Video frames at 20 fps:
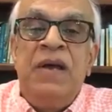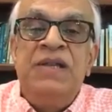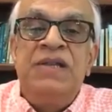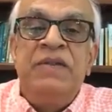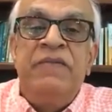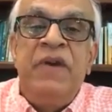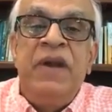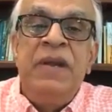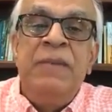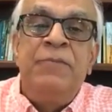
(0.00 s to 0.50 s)

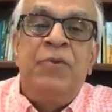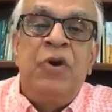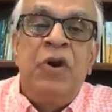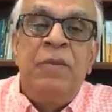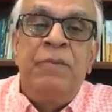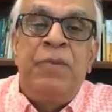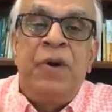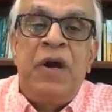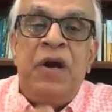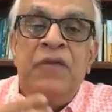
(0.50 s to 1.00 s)
is a very
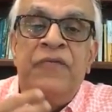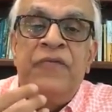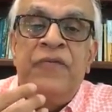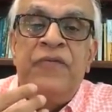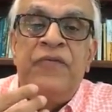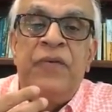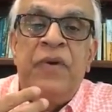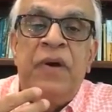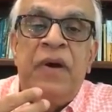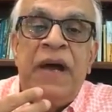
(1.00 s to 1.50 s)
important part
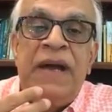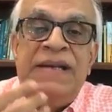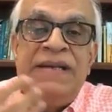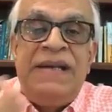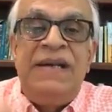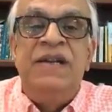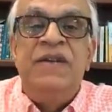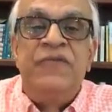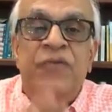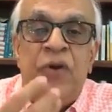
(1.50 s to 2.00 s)
of
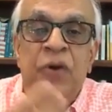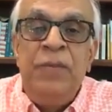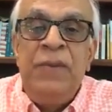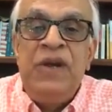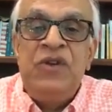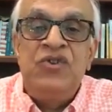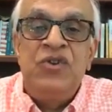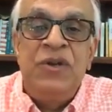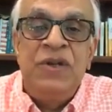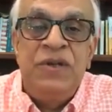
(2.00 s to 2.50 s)
identity
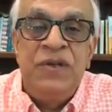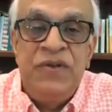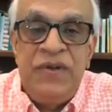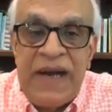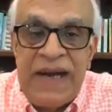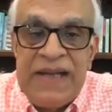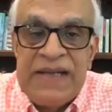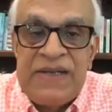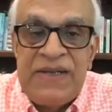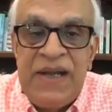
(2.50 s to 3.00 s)
formation in the
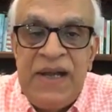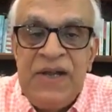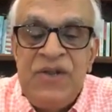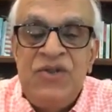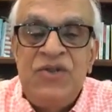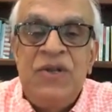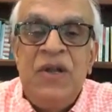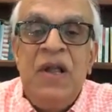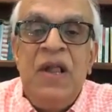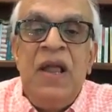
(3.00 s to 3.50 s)
United
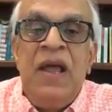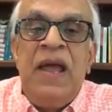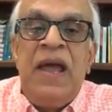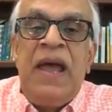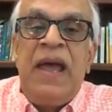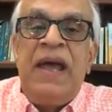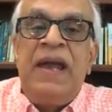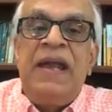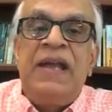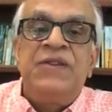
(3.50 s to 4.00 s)
States.
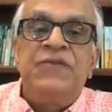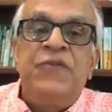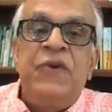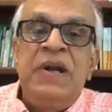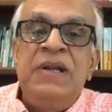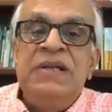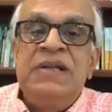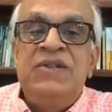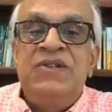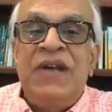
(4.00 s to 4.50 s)
And as
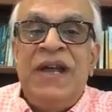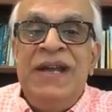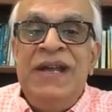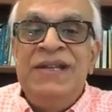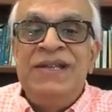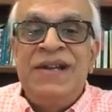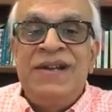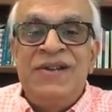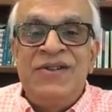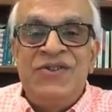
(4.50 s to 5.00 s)
far as the
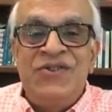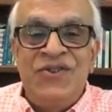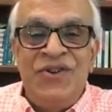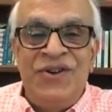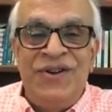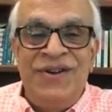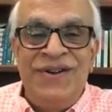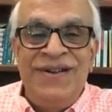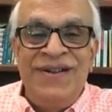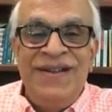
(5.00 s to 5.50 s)
Chinese are
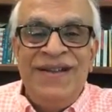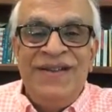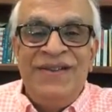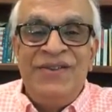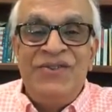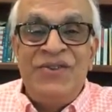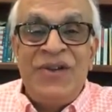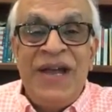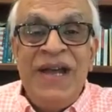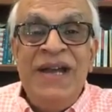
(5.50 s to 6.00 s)
concerned,
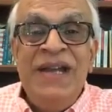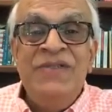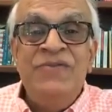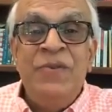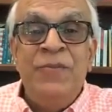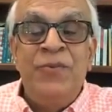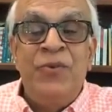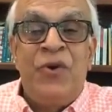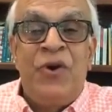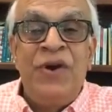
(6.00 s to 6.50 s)
the Chinese
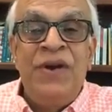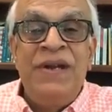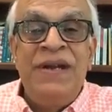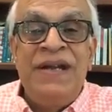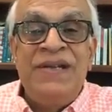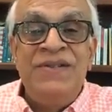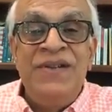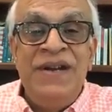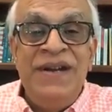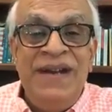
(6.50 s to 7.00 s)
were brought
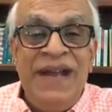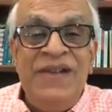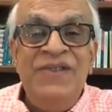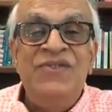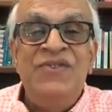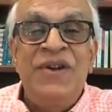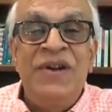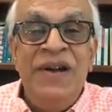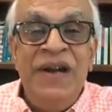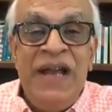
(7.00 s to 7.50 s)
in as
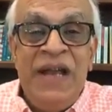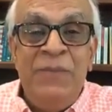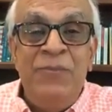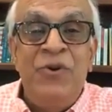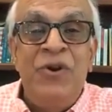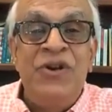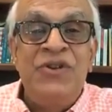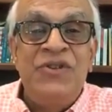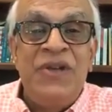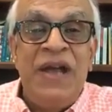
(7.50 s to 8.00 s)
indentured
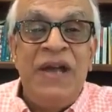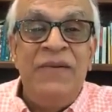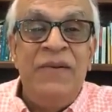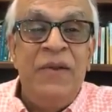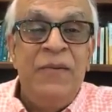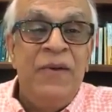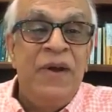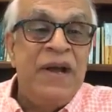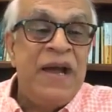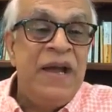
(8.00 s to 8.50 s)
laborers, and
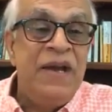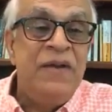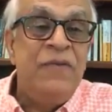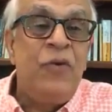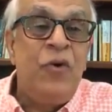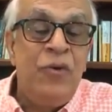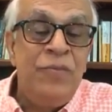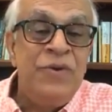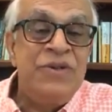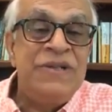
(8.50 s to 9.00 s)
they were kind
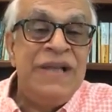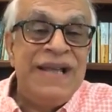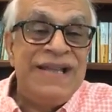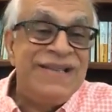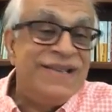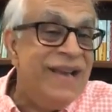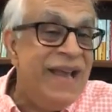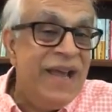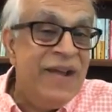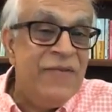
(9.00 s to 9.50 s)
of almost like
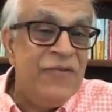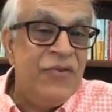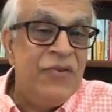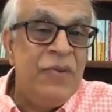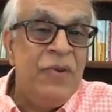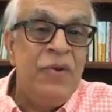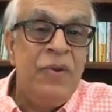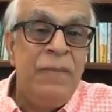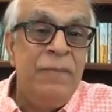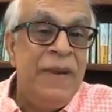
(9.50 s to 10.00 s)
slaves
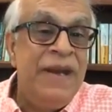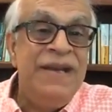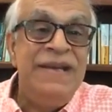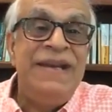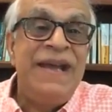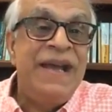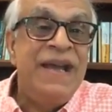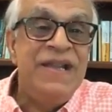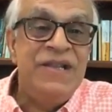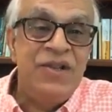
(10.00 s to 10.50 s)
many
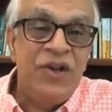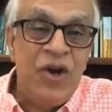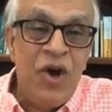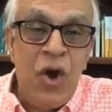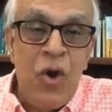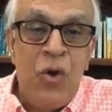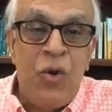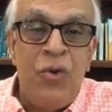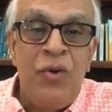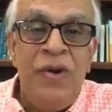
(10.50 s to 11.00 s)
decades
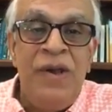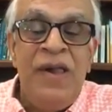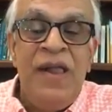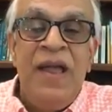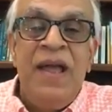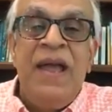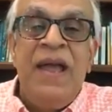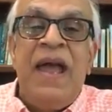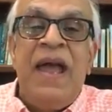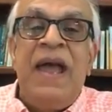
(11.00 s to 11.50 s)
ago.
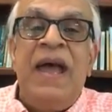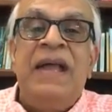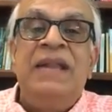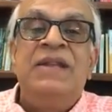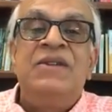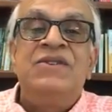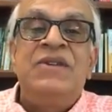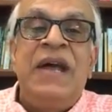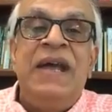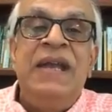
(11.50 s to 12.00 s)
And
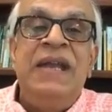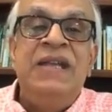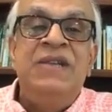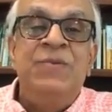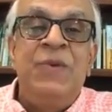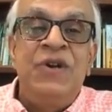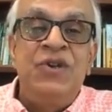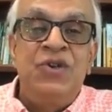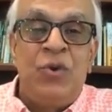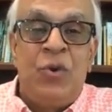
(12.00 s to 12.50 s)
the
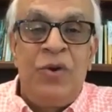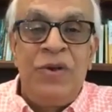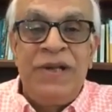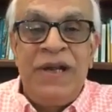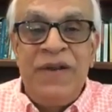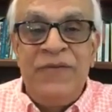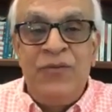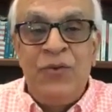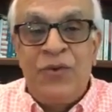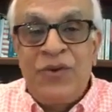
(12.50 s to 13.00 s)
Chinese were told
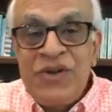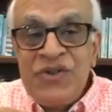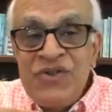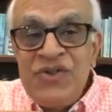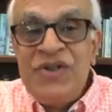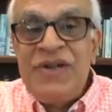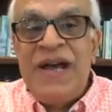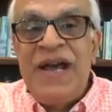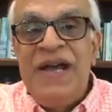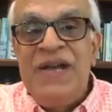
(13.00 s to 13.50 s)
that if you
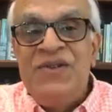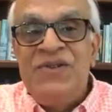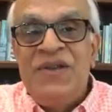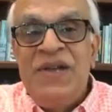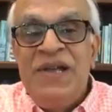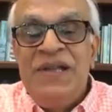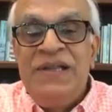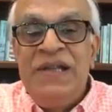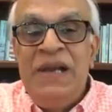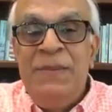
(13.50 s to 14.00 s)
Christianize,
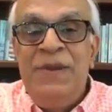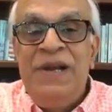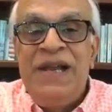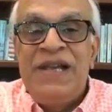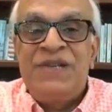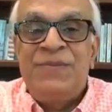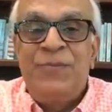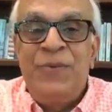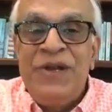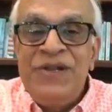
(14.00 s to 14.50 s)
there'll be
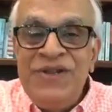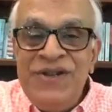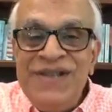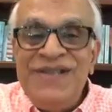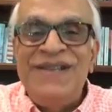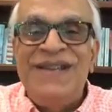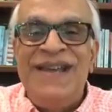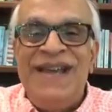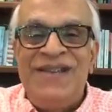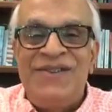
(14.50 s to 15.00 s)
less
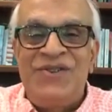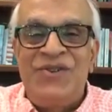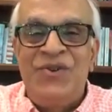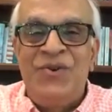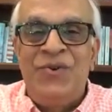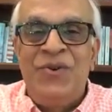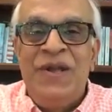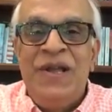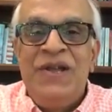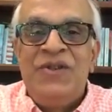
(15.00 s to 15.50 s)
prejudice against
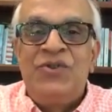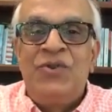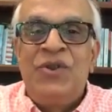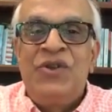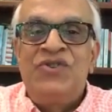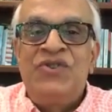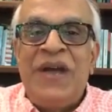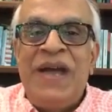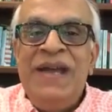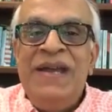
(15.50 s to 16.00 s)
you. So
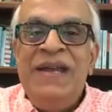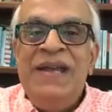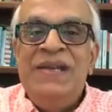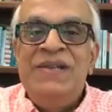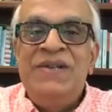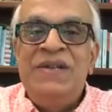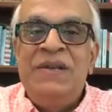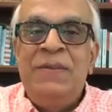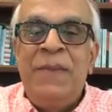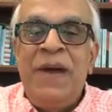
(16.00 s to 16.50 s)
the
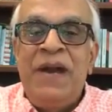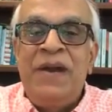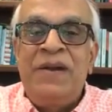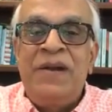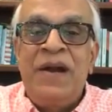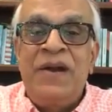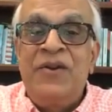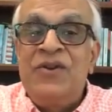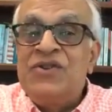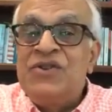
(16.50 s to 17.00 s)
Chinese in
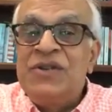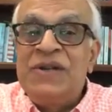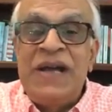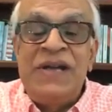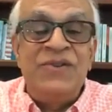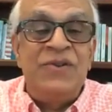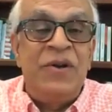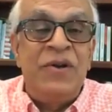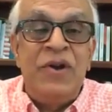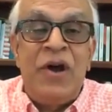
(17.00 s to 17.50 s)
America
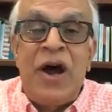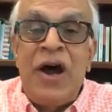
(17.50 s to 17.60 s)
Christianized on a